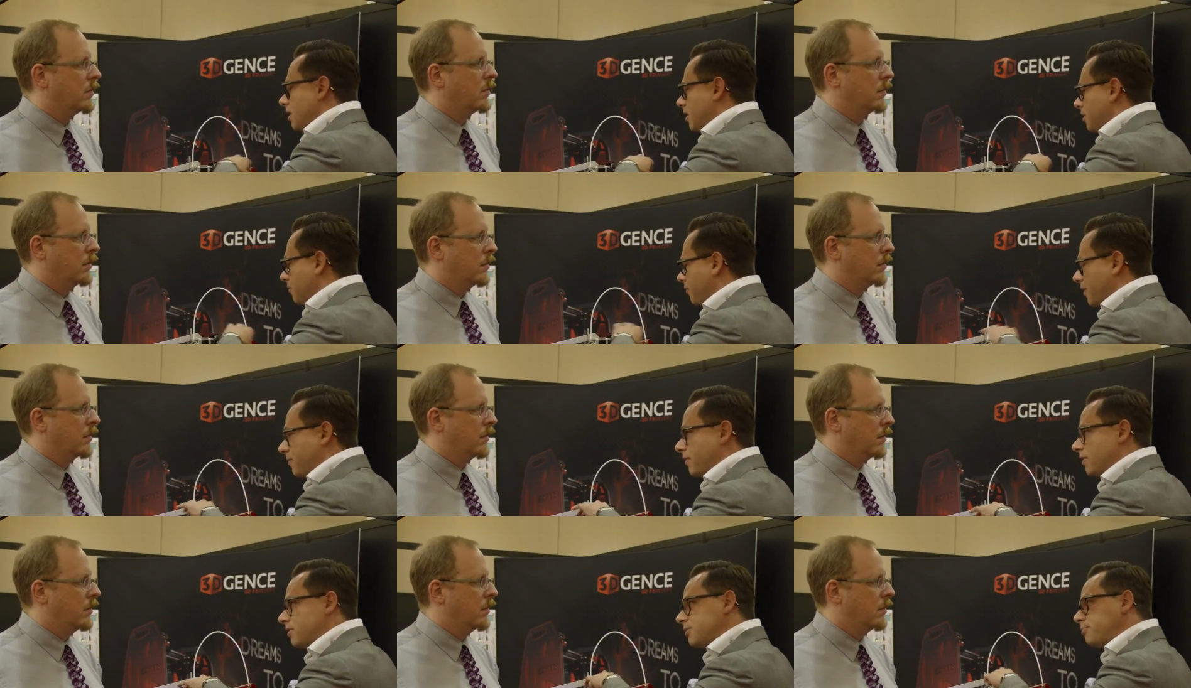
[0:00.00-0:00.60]
Speaker 1: in
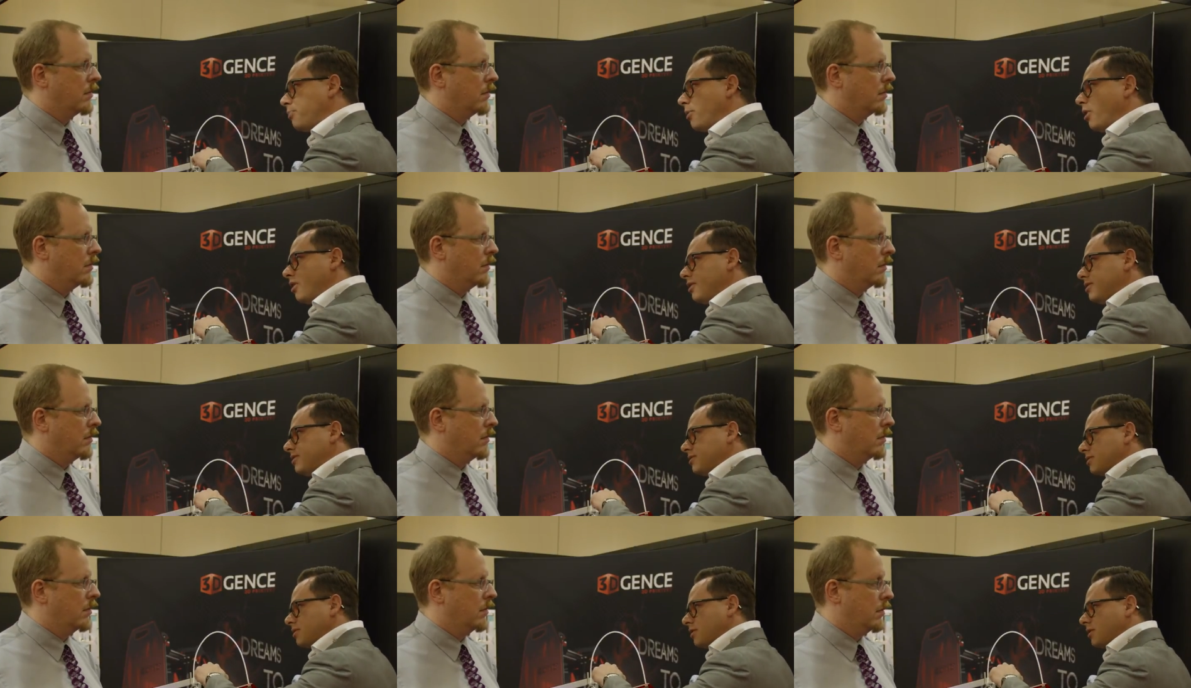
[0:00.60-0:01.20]
500
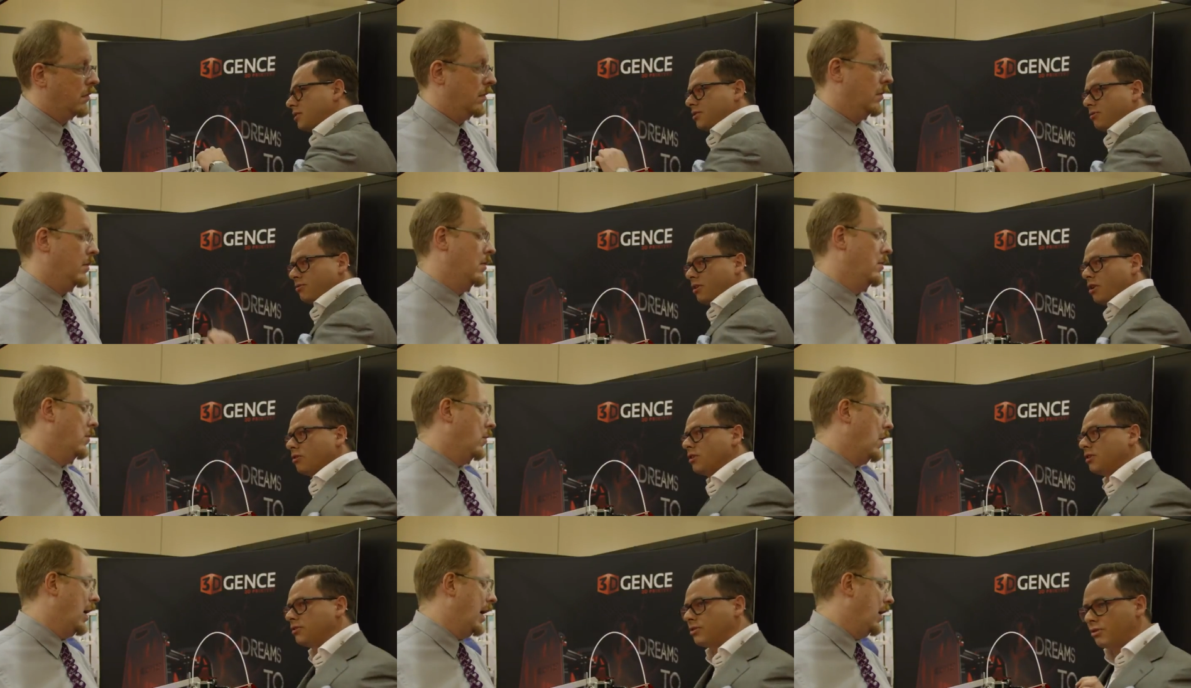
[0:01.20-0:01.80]
points. It, we
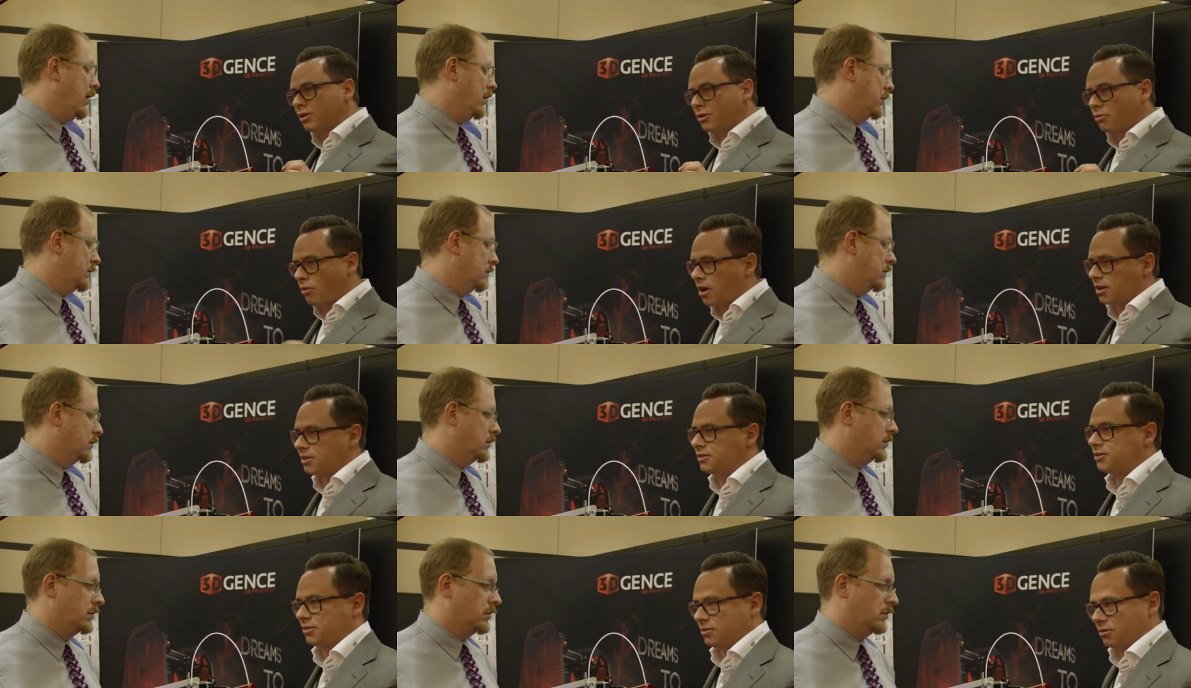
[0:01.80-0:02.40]
only wow. do it
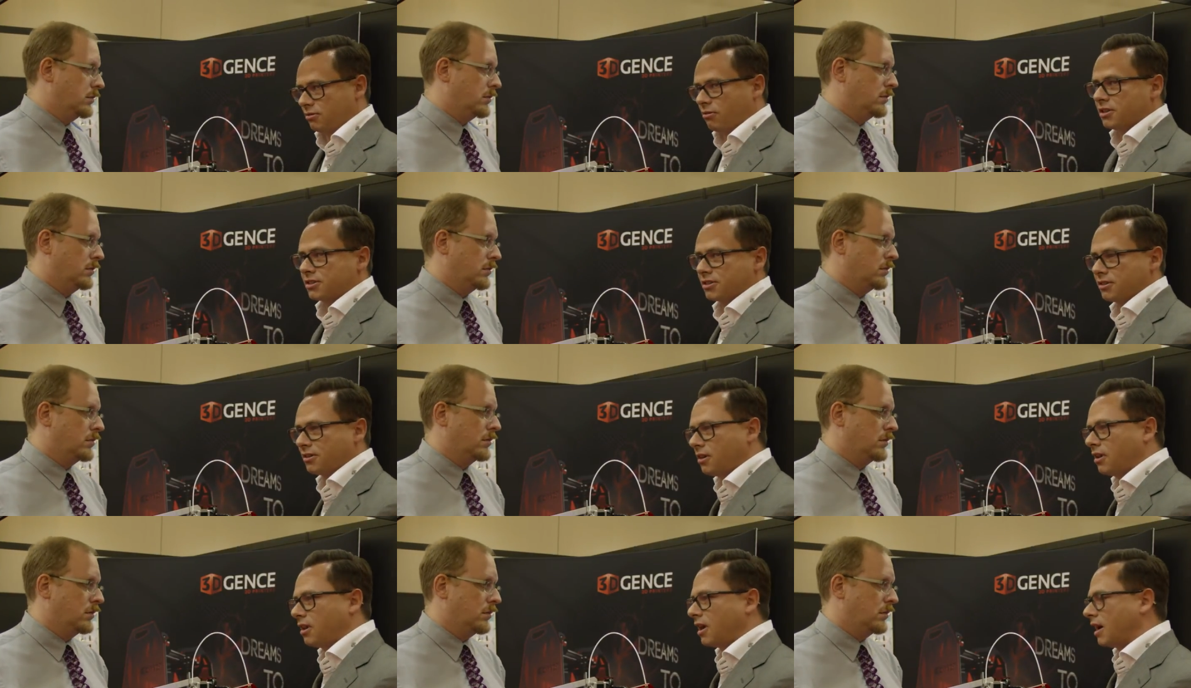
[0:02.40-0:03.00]
once, once
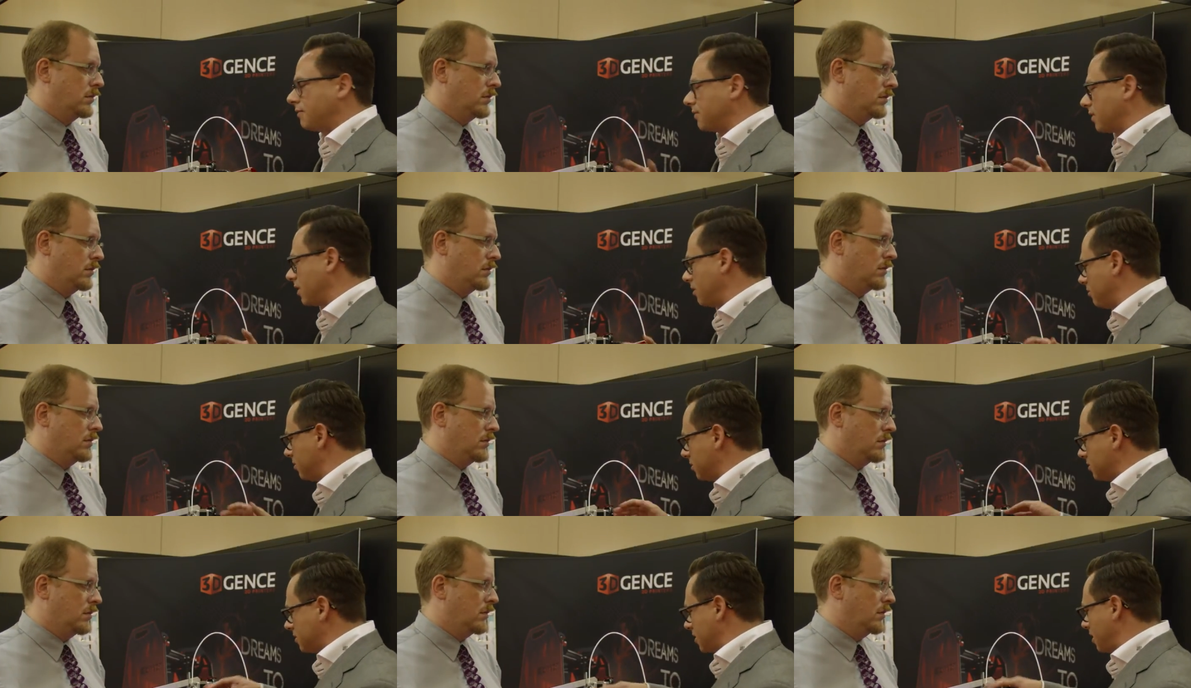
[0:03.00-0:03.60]
in a
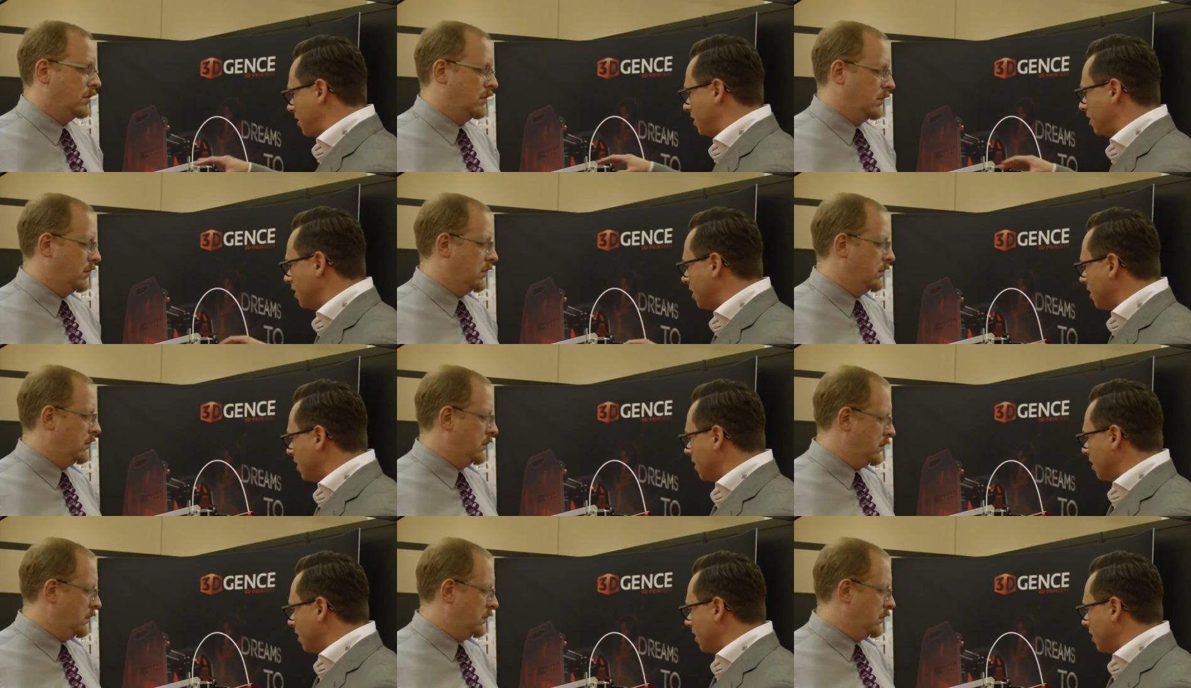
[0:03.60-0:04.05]
lifetime, we say.